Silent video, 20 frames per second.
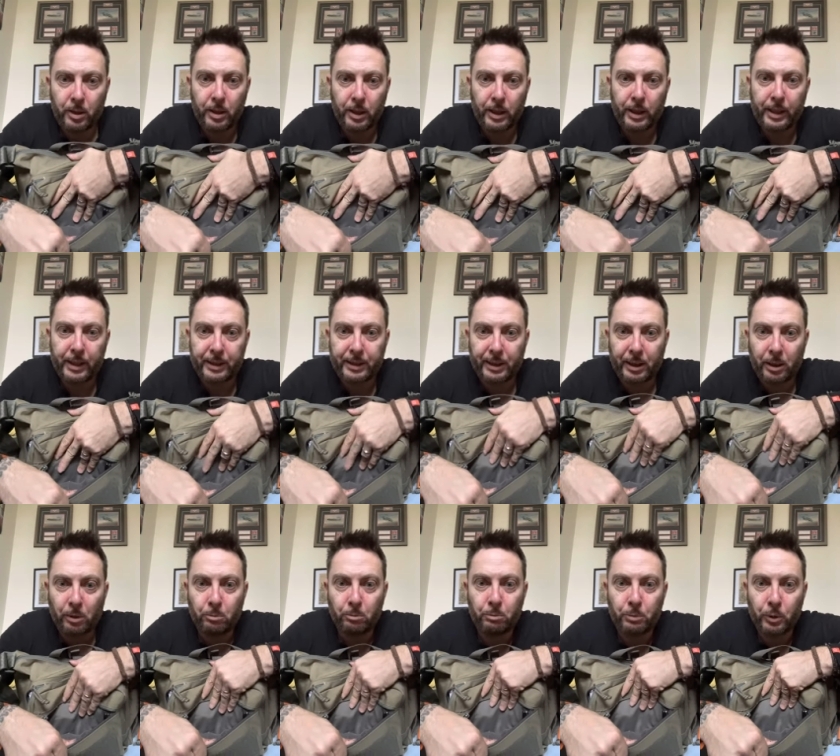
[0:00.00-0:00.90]
elastic
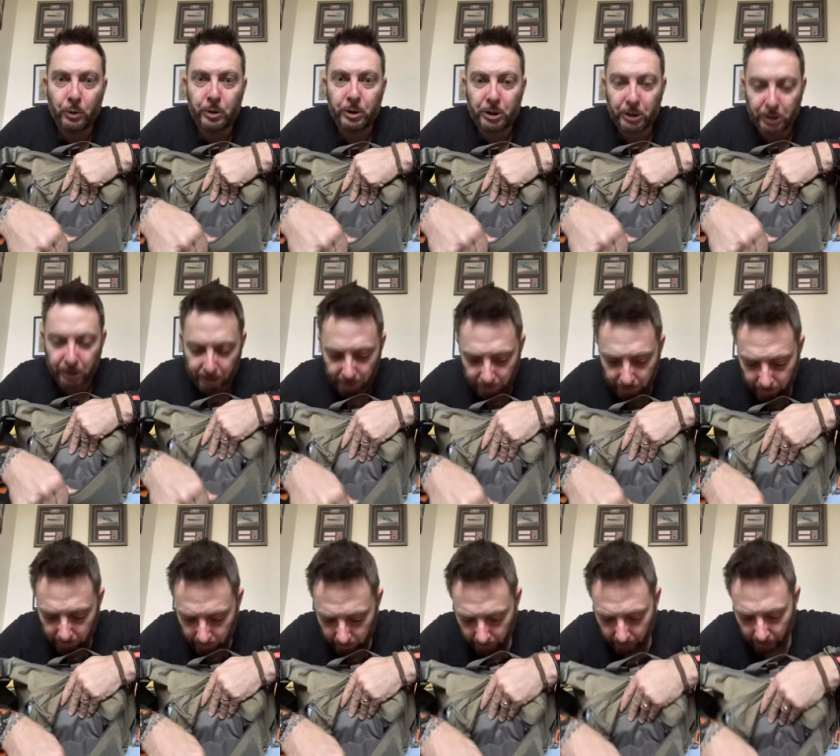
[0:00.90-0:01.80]
bungee
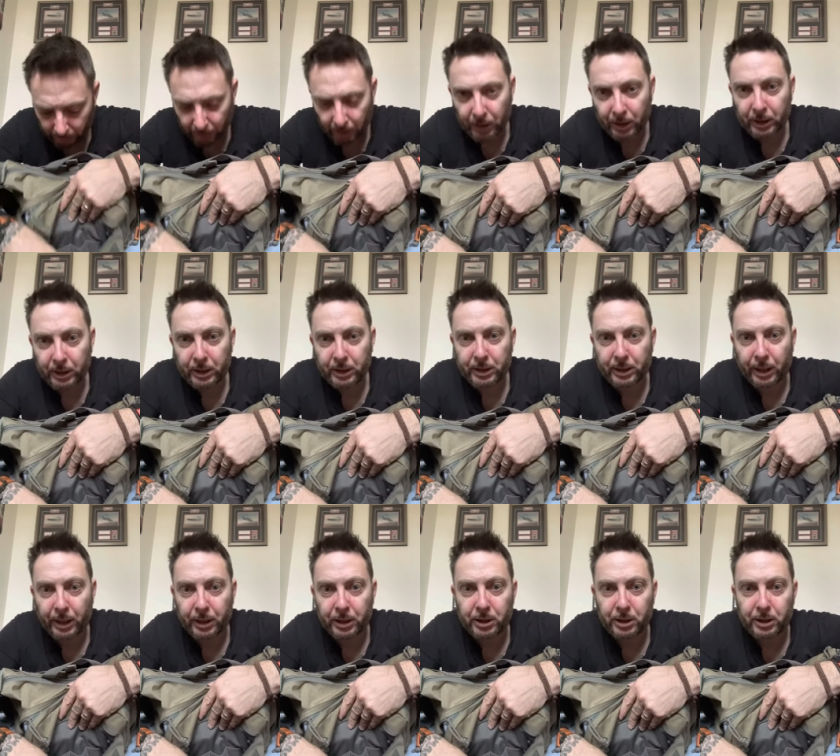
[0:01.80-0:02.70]

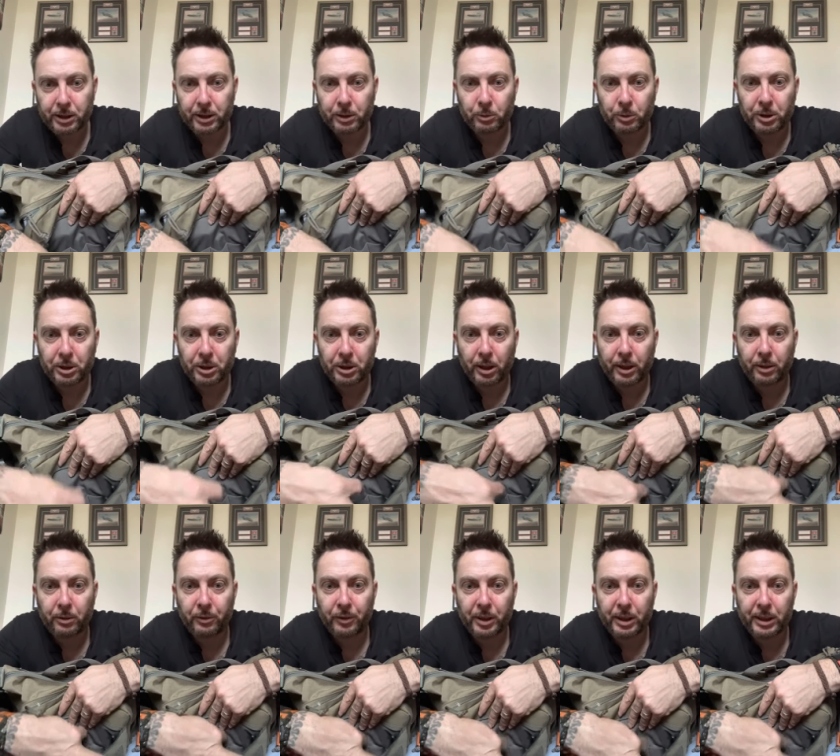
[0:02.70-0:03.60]
sections, which I don't
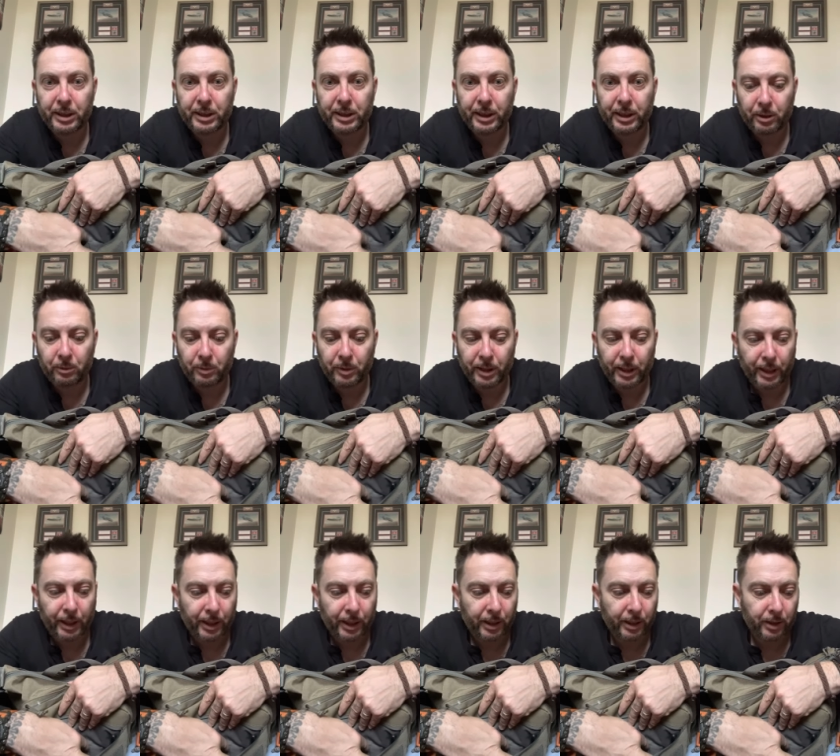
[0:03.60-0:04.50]
know if you can see them
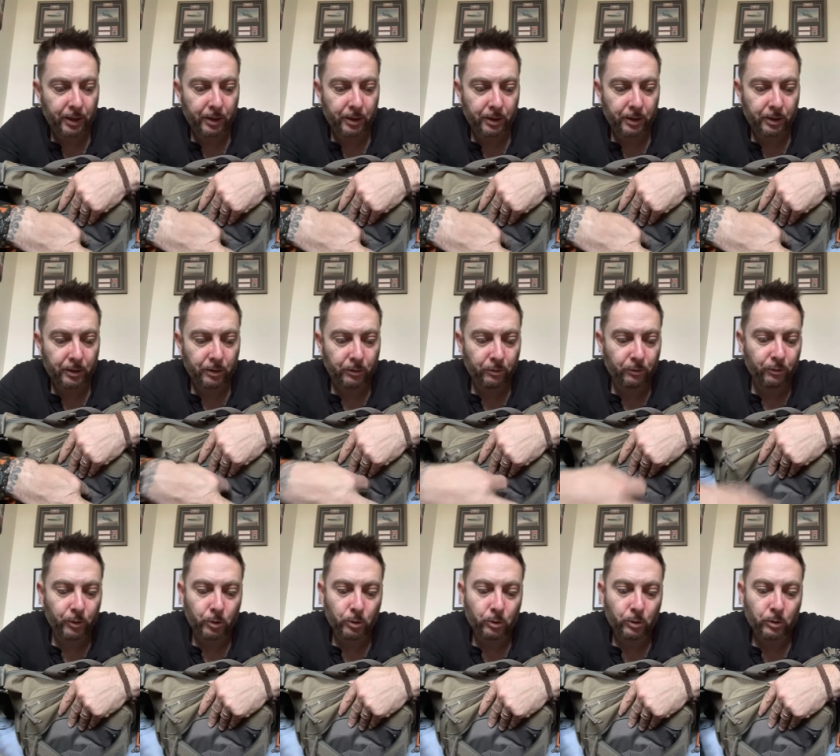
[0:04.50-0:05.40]
there,
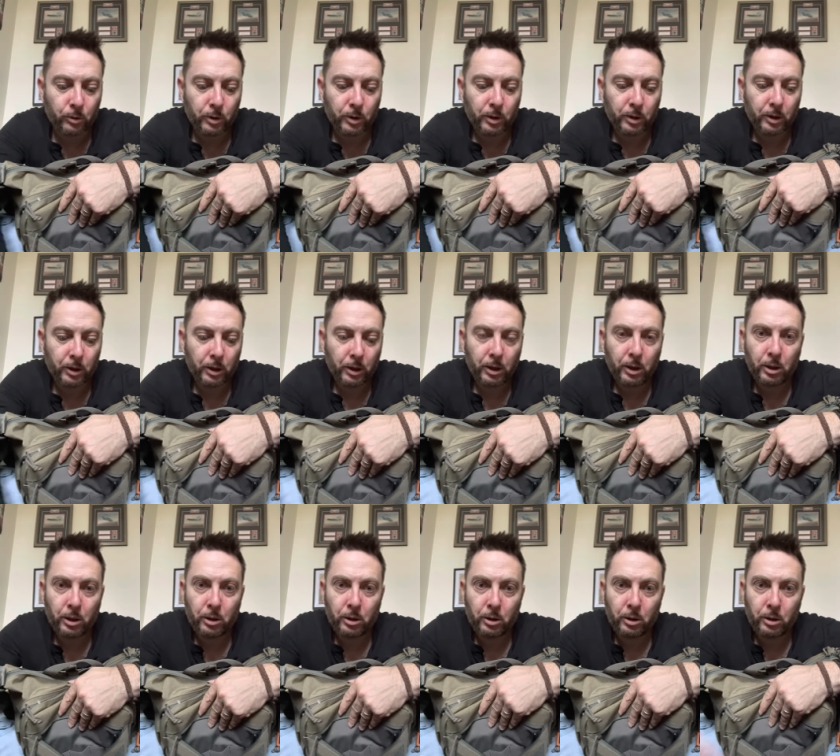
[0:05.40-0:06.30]
for
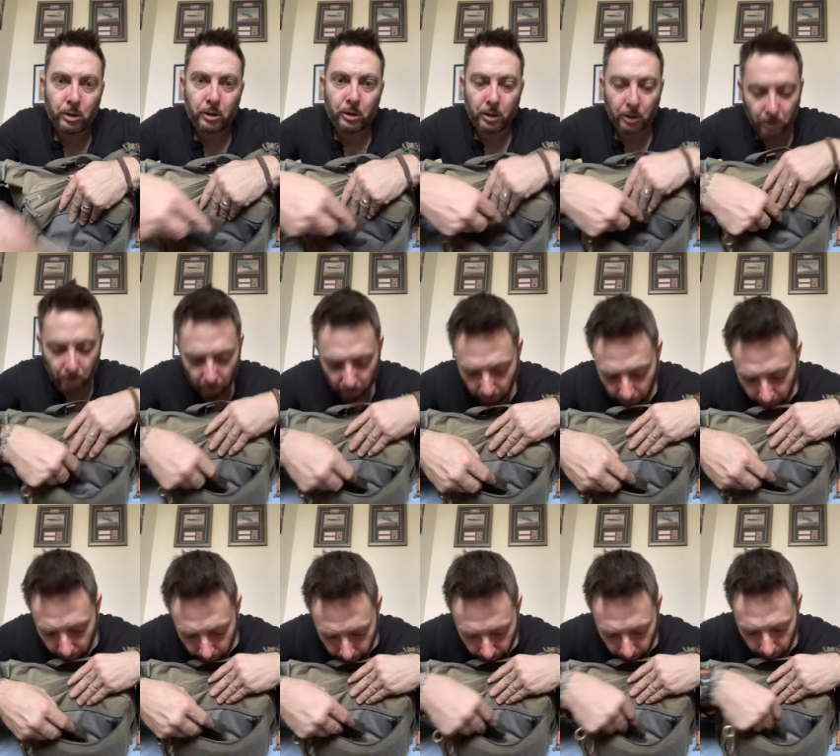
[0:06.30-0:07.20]

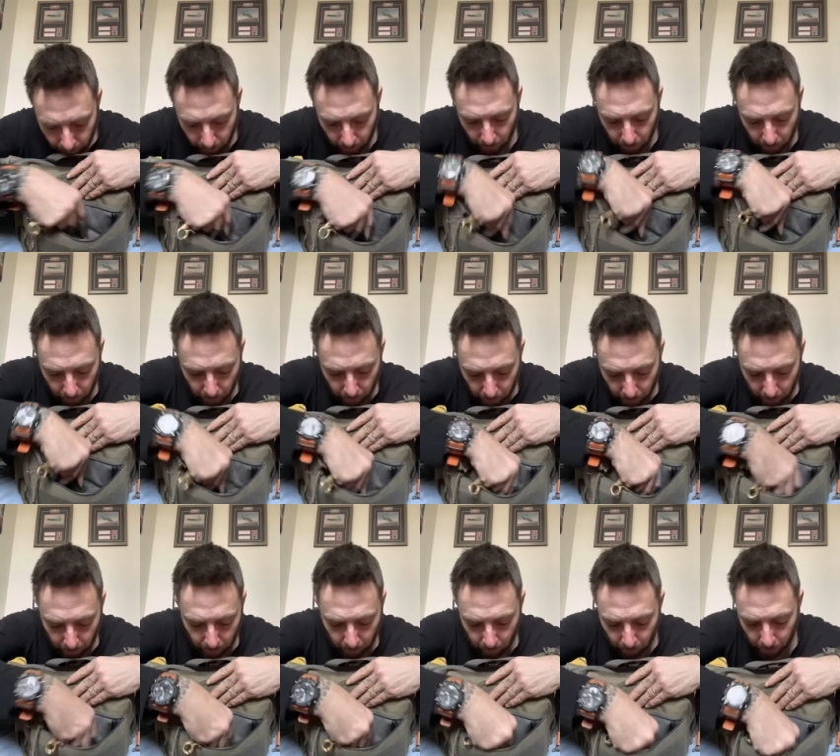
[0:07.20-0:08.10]
kind of
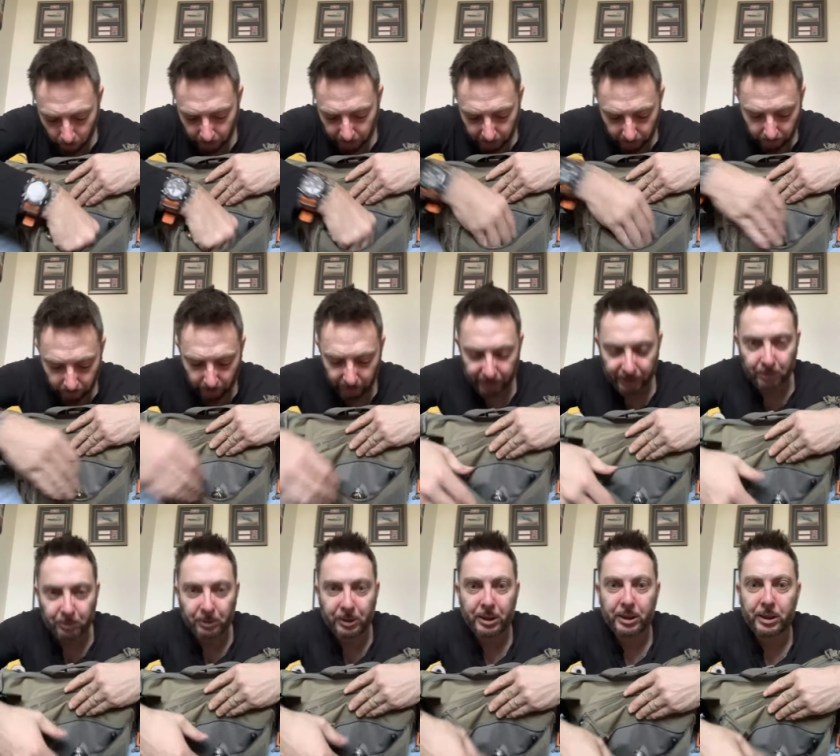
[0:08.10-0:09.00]
putting your
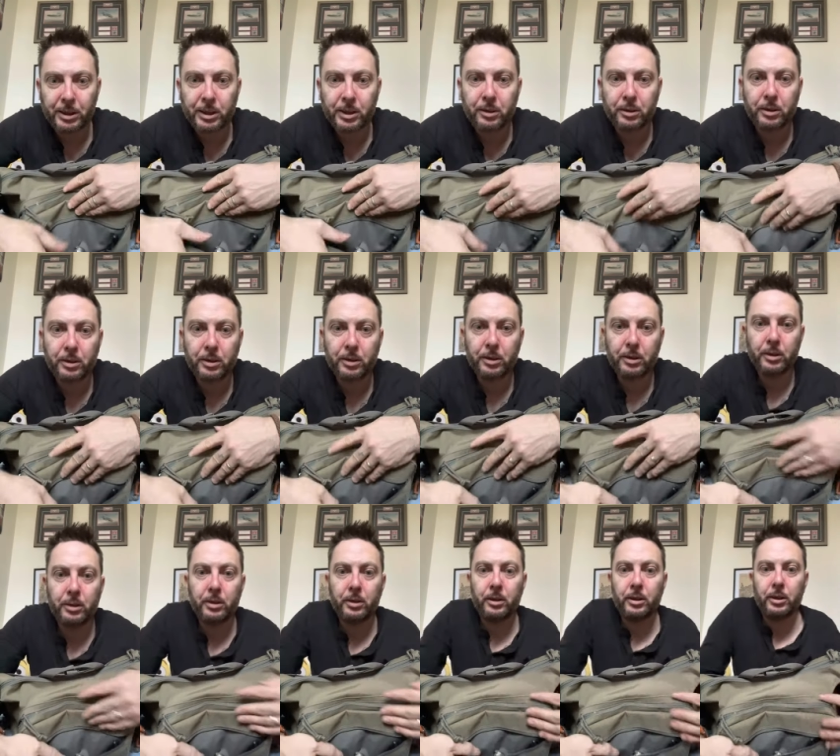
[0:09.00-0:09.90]
items into.
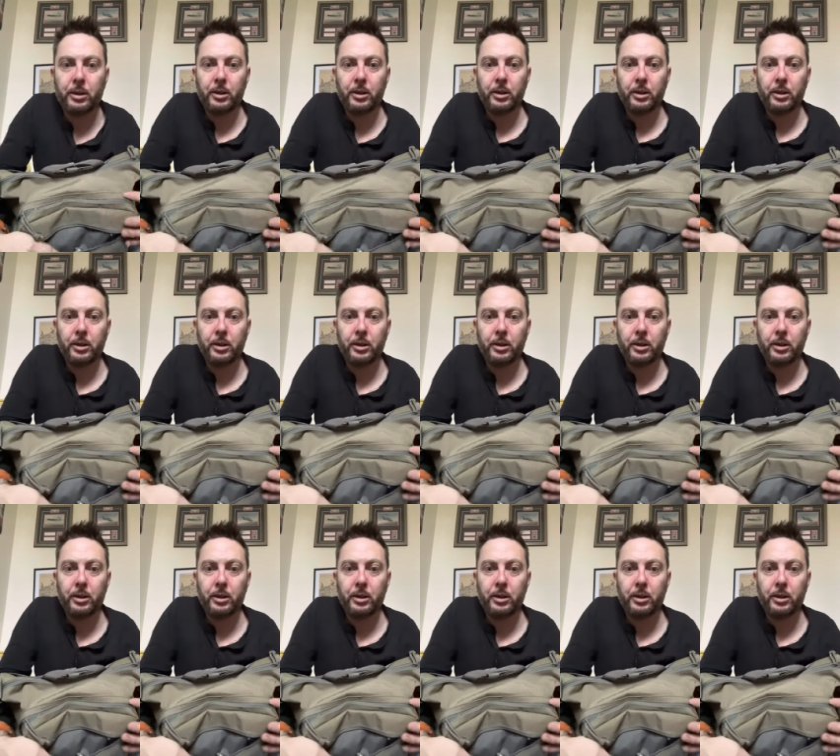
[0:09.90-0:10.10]
You